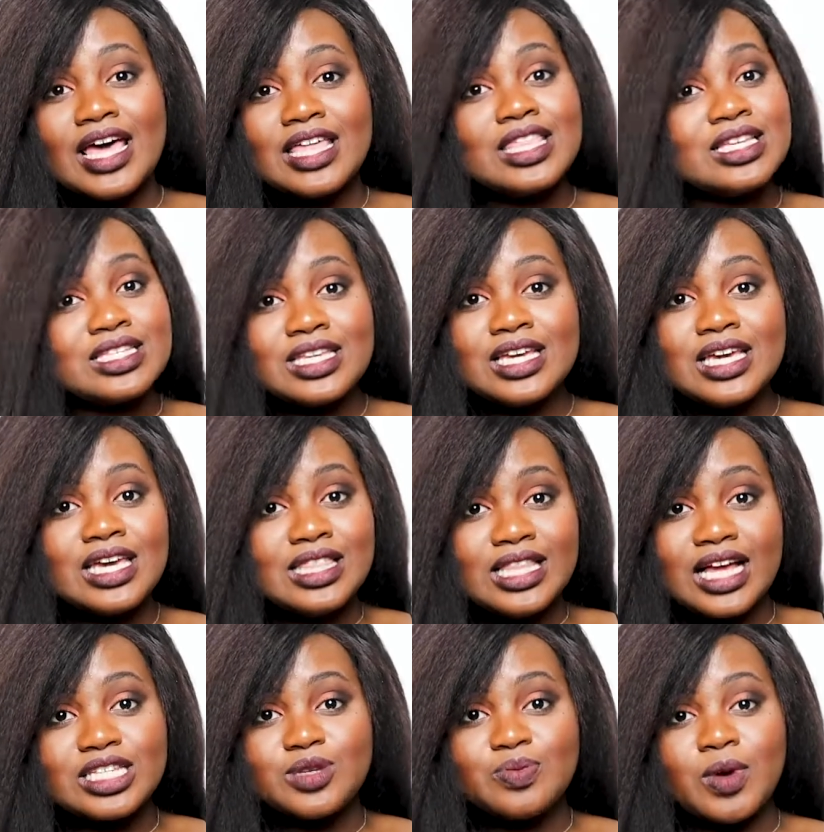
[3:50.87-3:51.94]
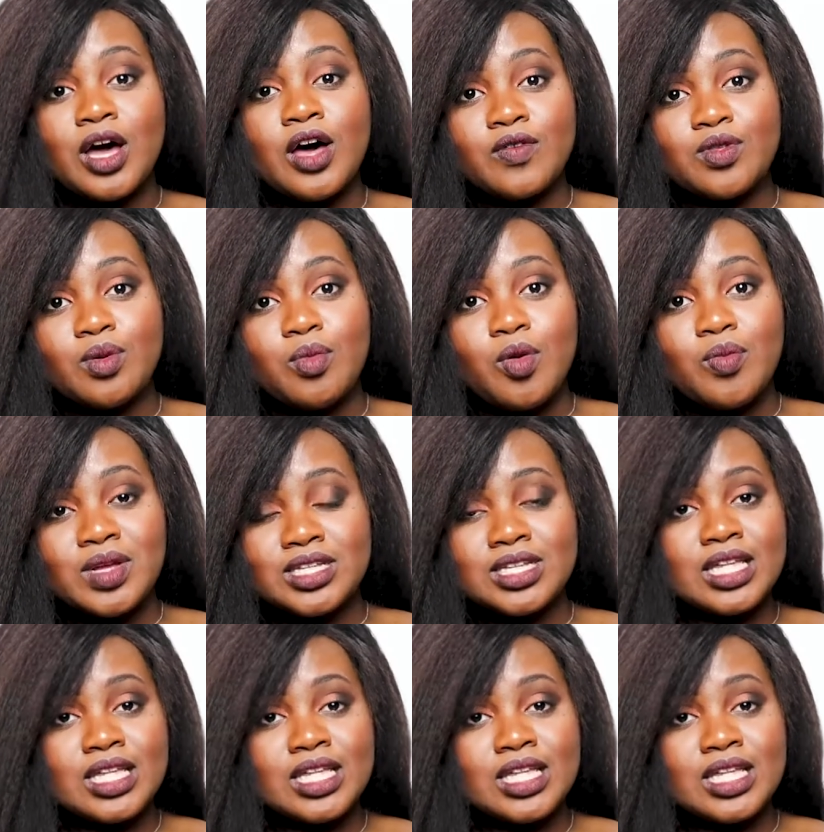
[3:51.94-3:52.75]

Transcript: They're seeking that spur of the moment.